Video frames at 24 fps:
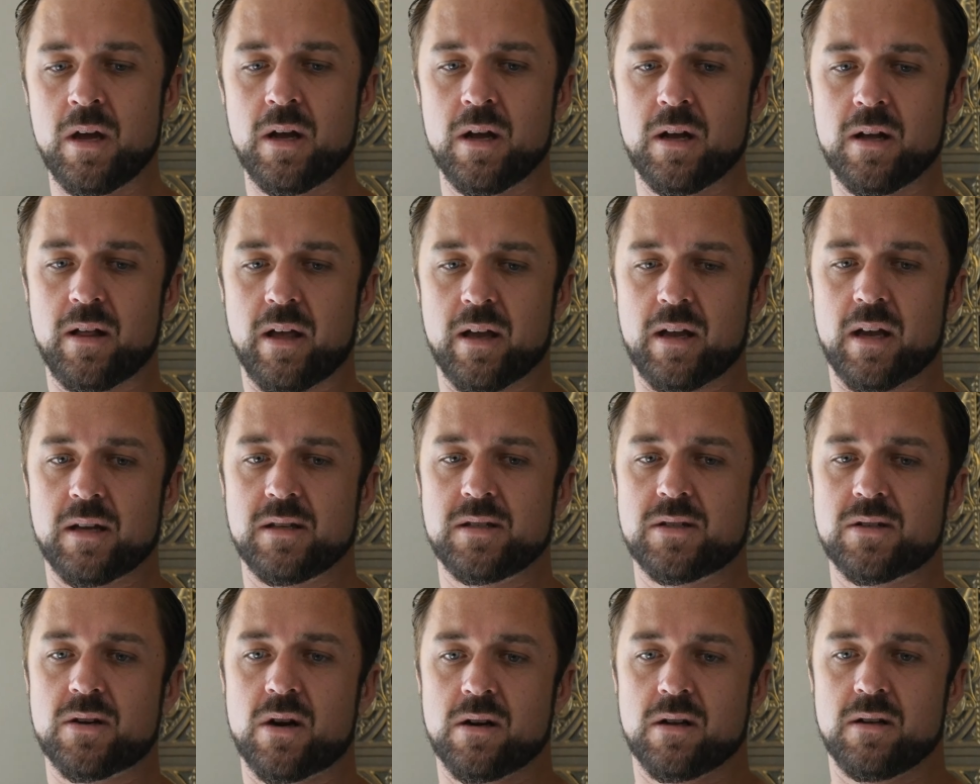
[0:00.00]
like I
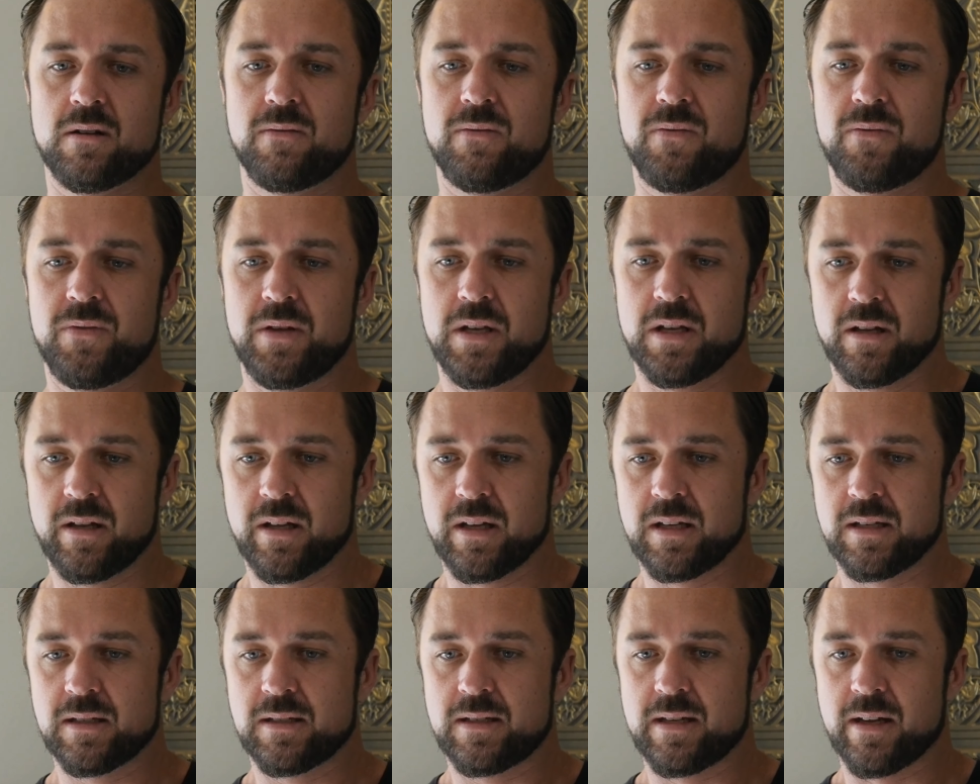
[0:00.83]
started
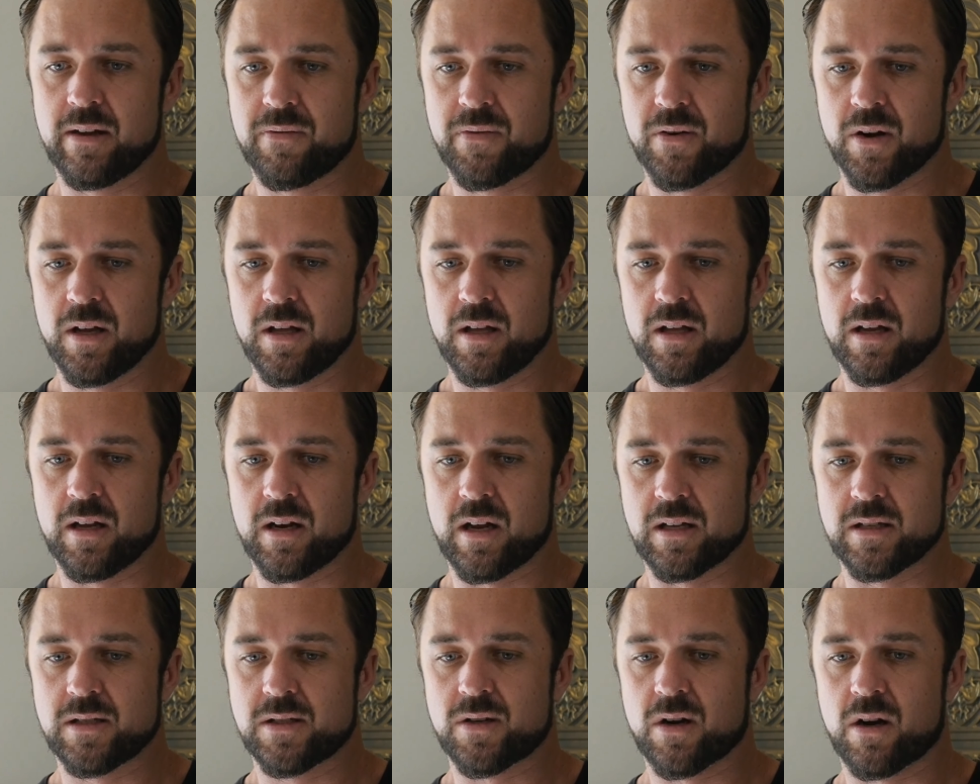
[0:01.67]
feeling different and I
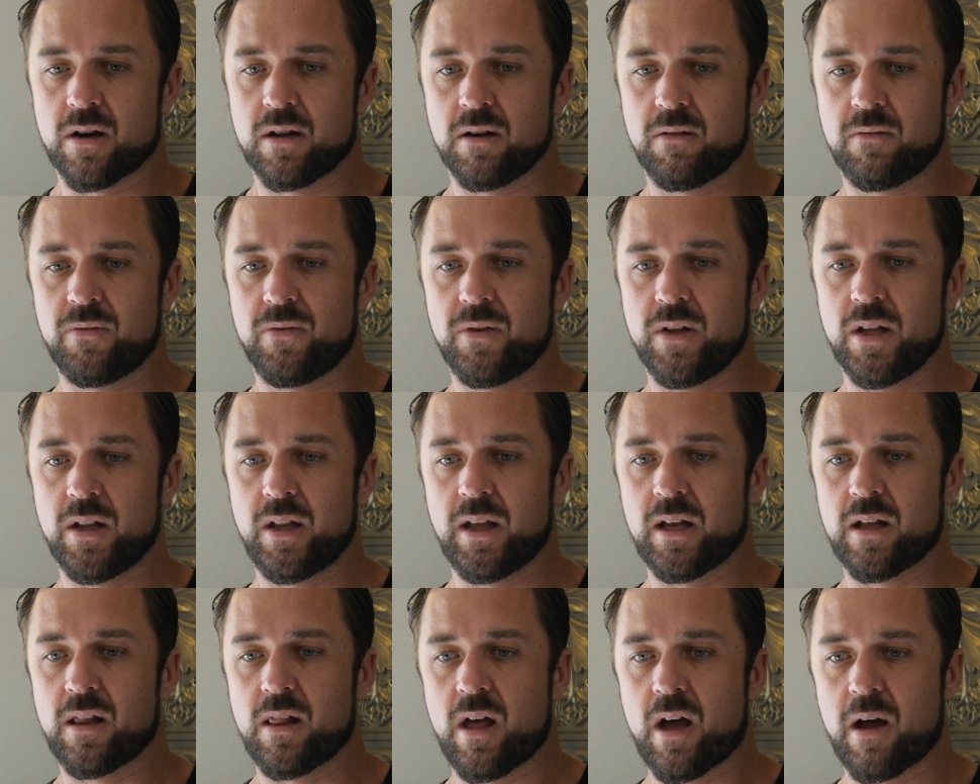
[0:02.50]
started
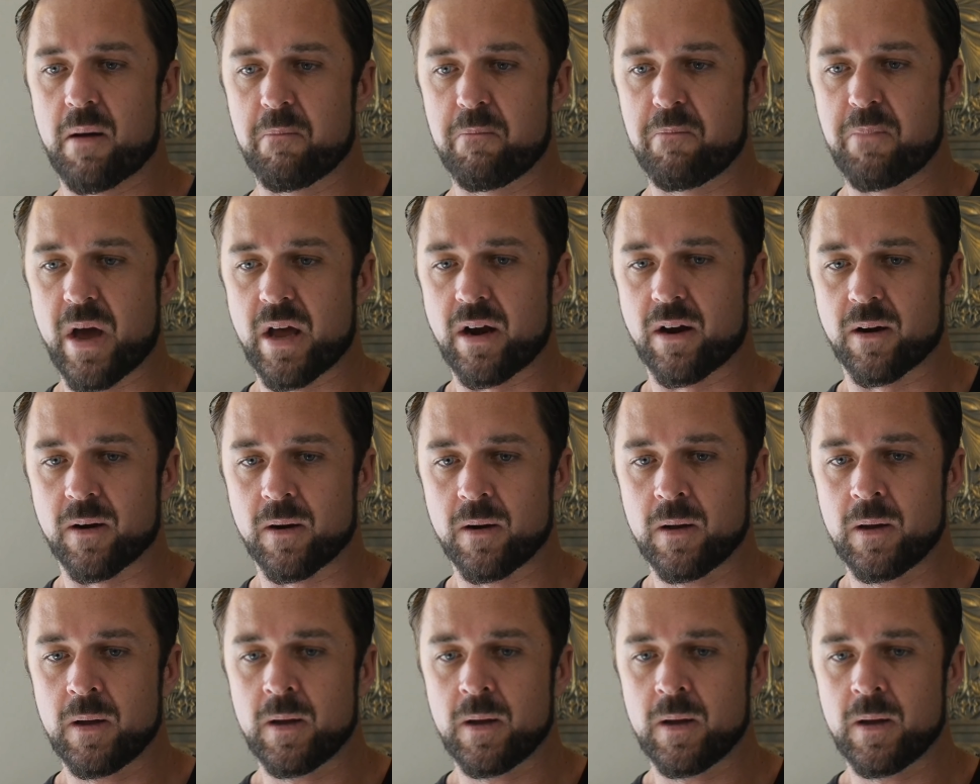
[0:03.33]
feeling a lot better.